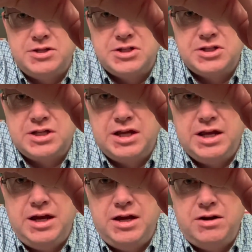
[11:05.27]

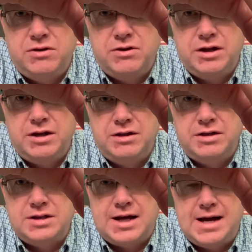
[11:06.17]
skin hook it in the
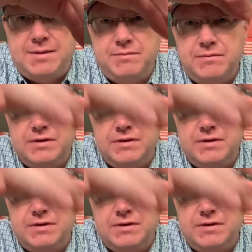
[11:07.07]
top.